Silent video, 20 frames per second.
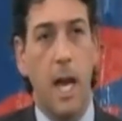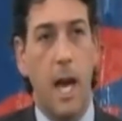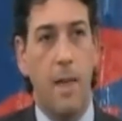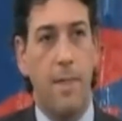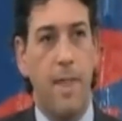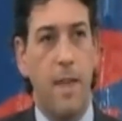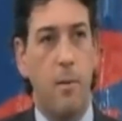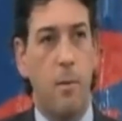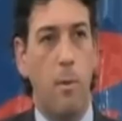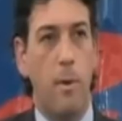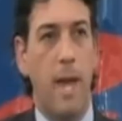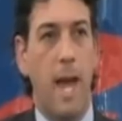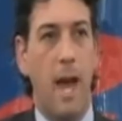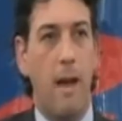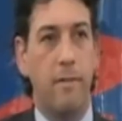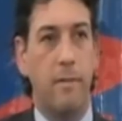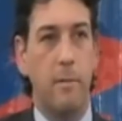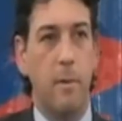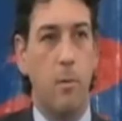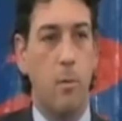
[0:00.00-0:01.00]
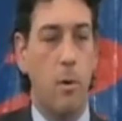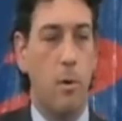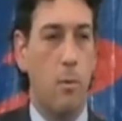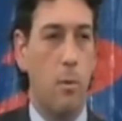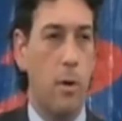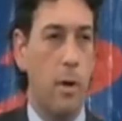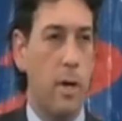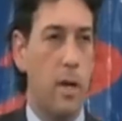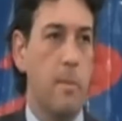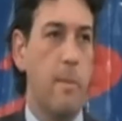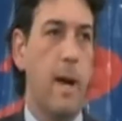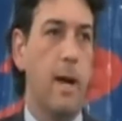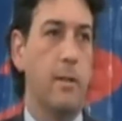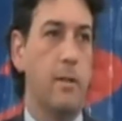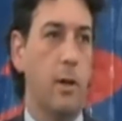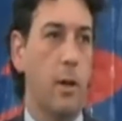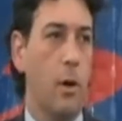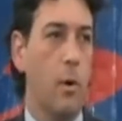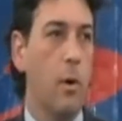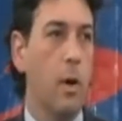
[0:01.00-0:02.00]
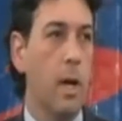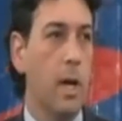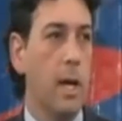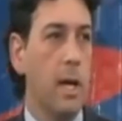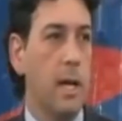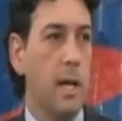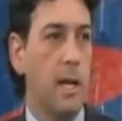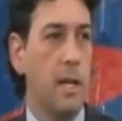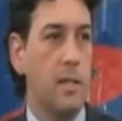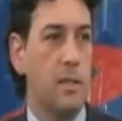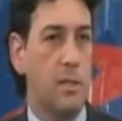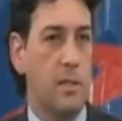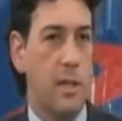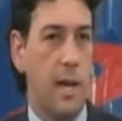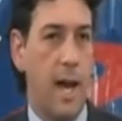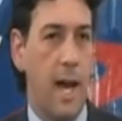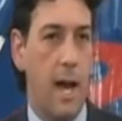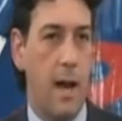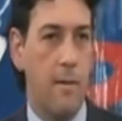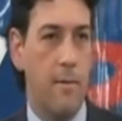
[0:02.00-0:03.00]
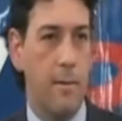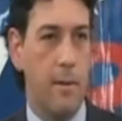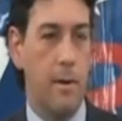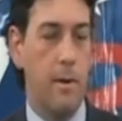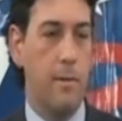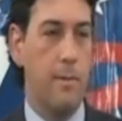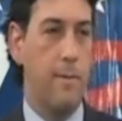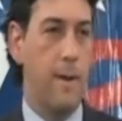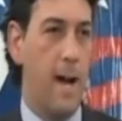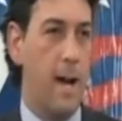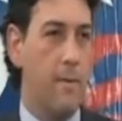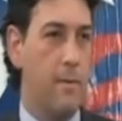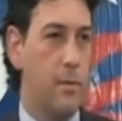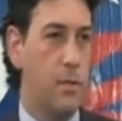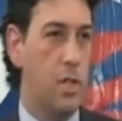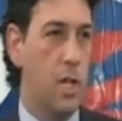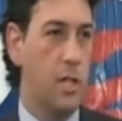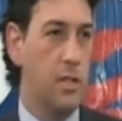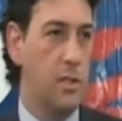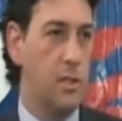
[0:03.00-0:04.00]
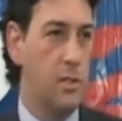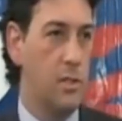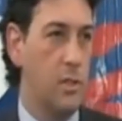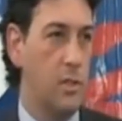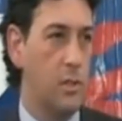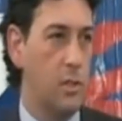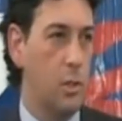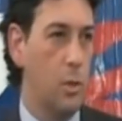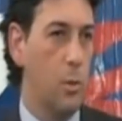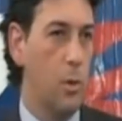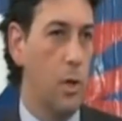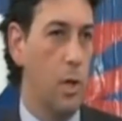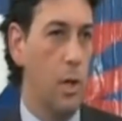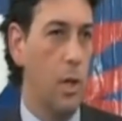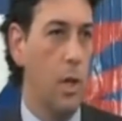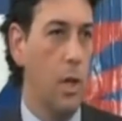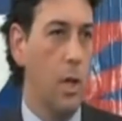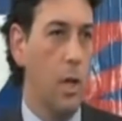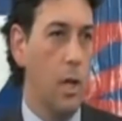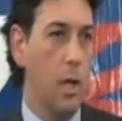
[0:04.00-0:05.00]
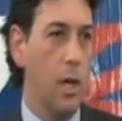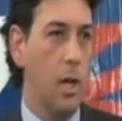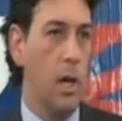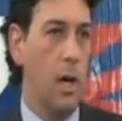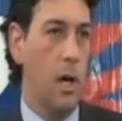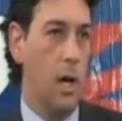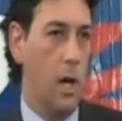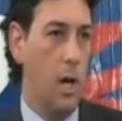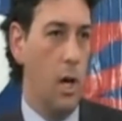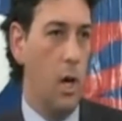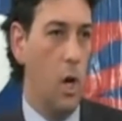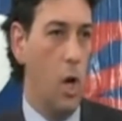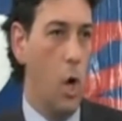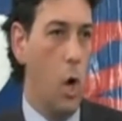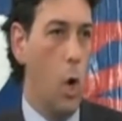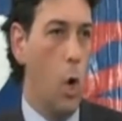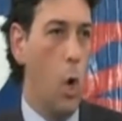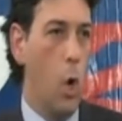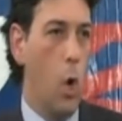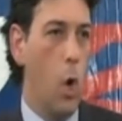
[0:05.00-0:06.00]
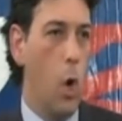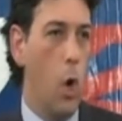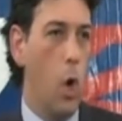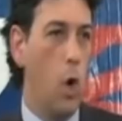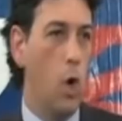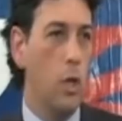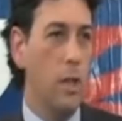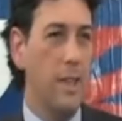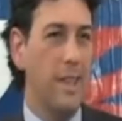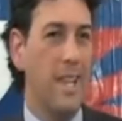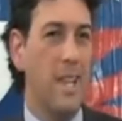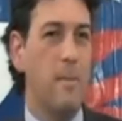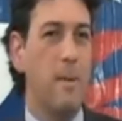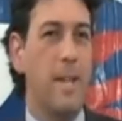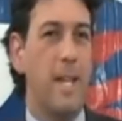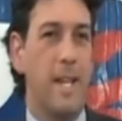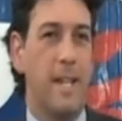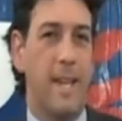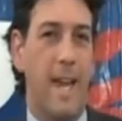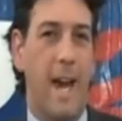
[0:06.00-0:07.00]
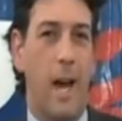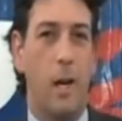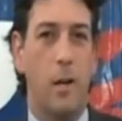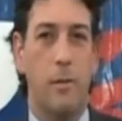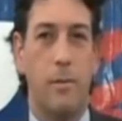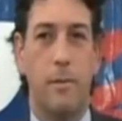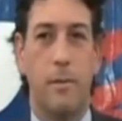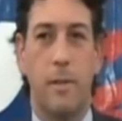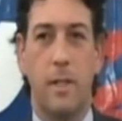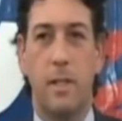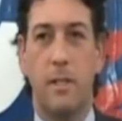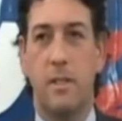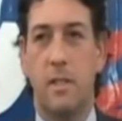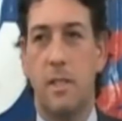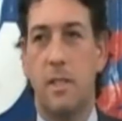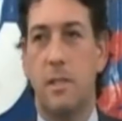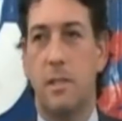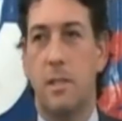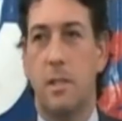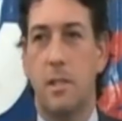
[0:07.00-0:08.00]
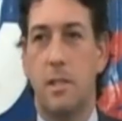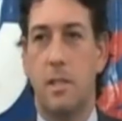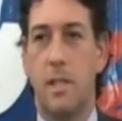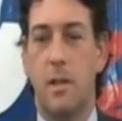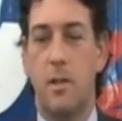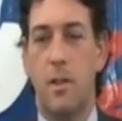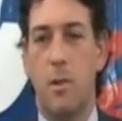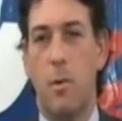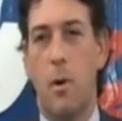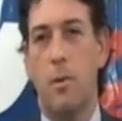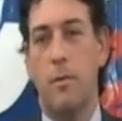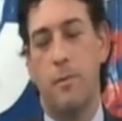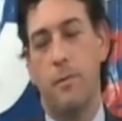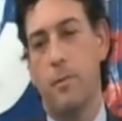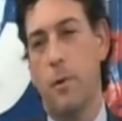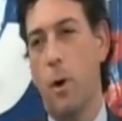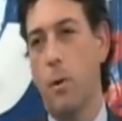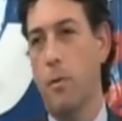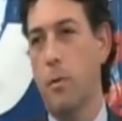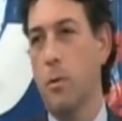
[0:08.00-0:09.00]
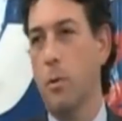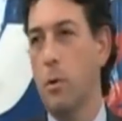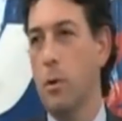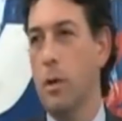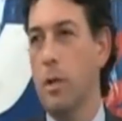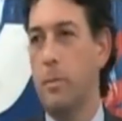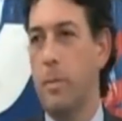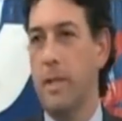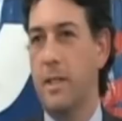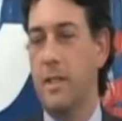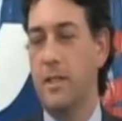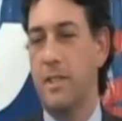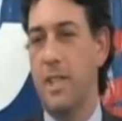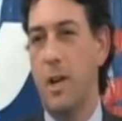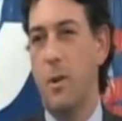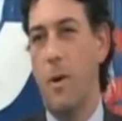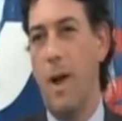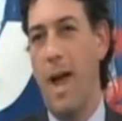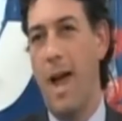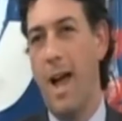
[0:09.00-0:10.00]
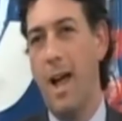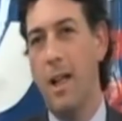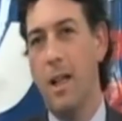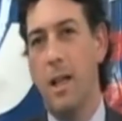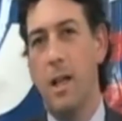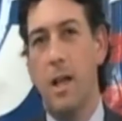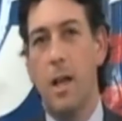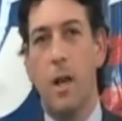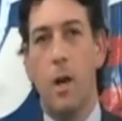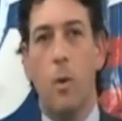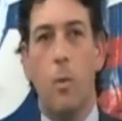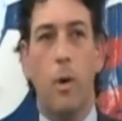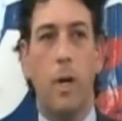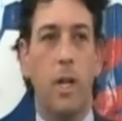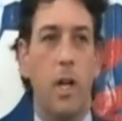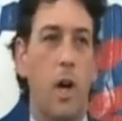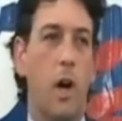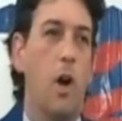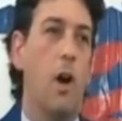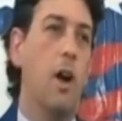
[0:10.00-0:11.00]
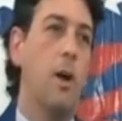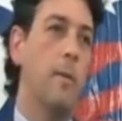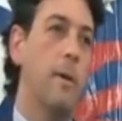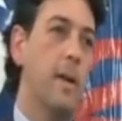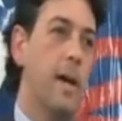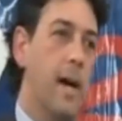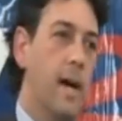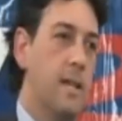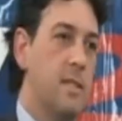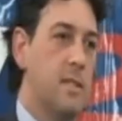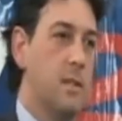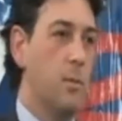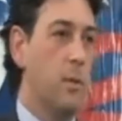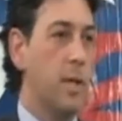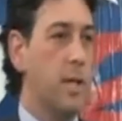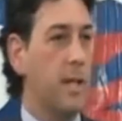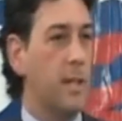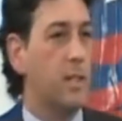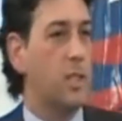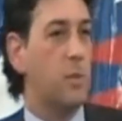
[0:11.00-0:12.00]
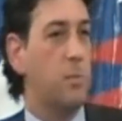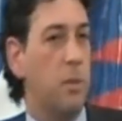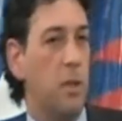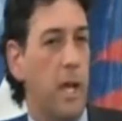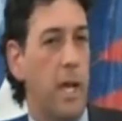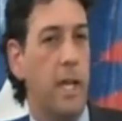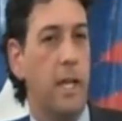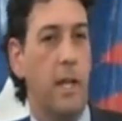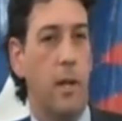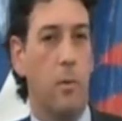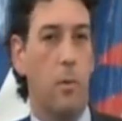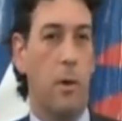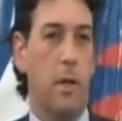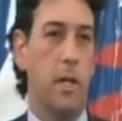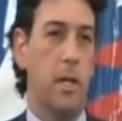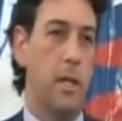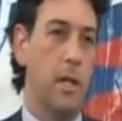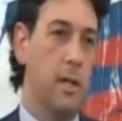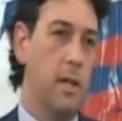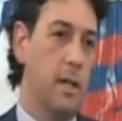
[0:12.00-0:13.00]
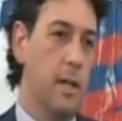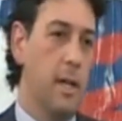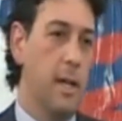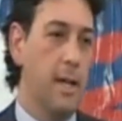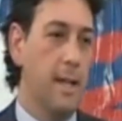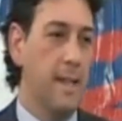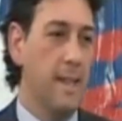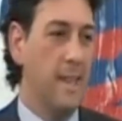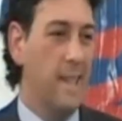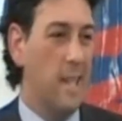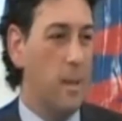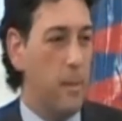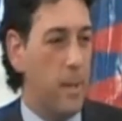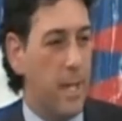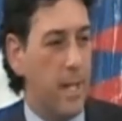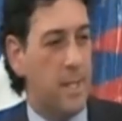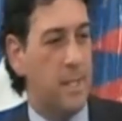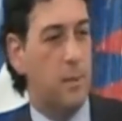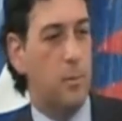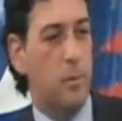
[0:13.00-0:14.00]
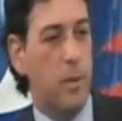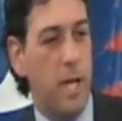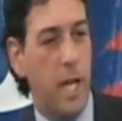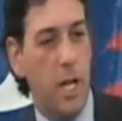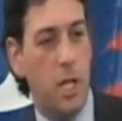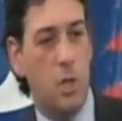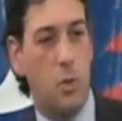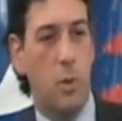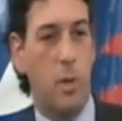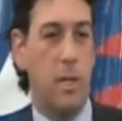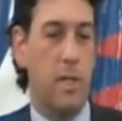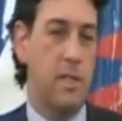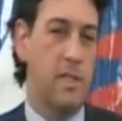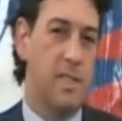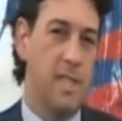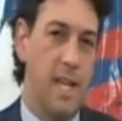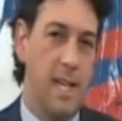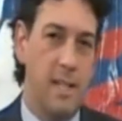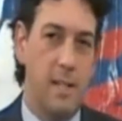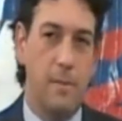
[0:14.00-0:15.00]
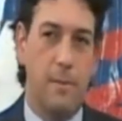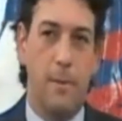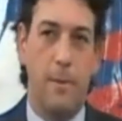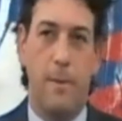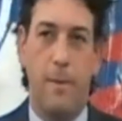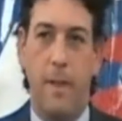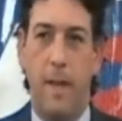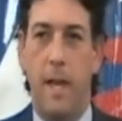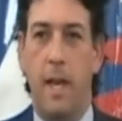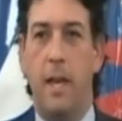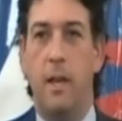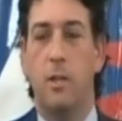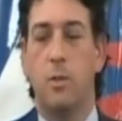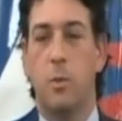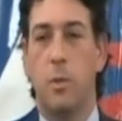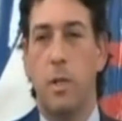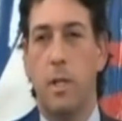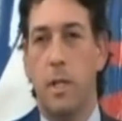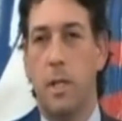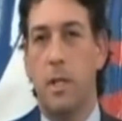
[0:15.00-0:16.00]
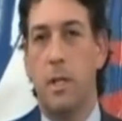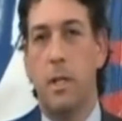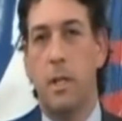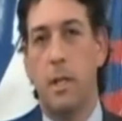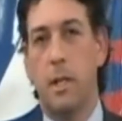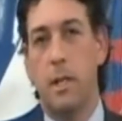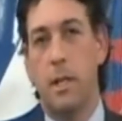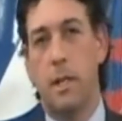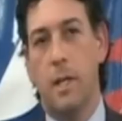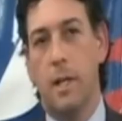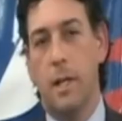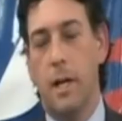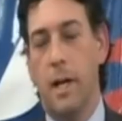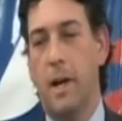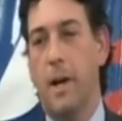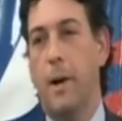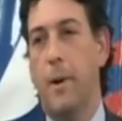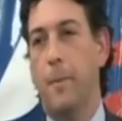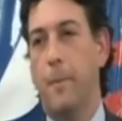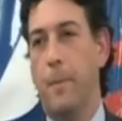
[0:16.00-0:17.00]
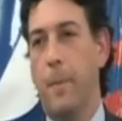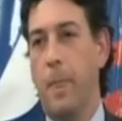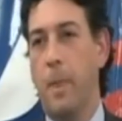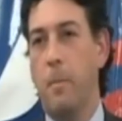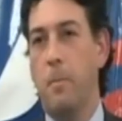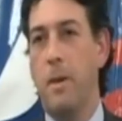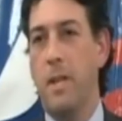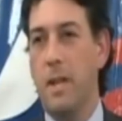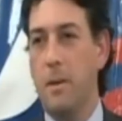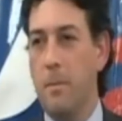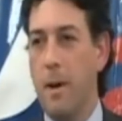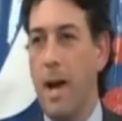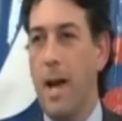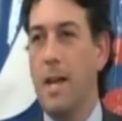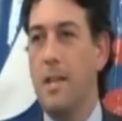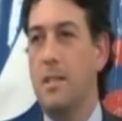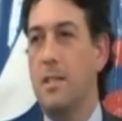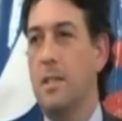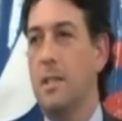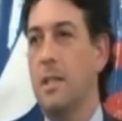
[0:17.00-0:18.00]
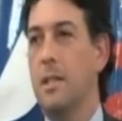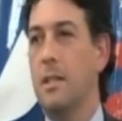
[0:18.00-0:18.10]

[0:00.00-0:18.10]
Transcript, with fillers: I think what we have to be more worried about, though, is to have five justices who will uh, limit it out of existence. They, they won't overrule it, but they'll say, well, we're going to harmonize it. We're going to explain it. We're going to limit its reach. We're going to say different things. We're going to um, minimize it.